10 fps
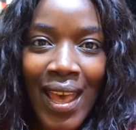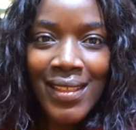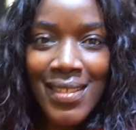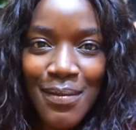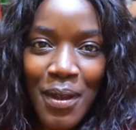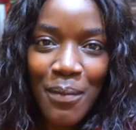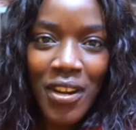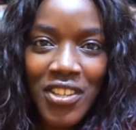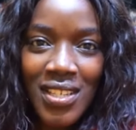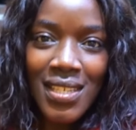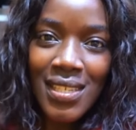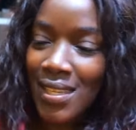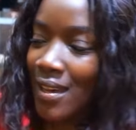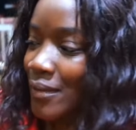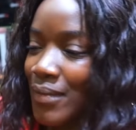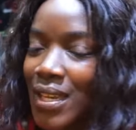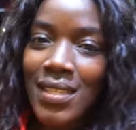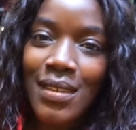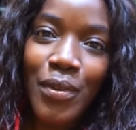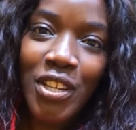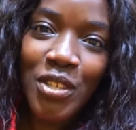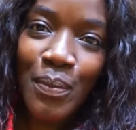These are my brushes. It is a brush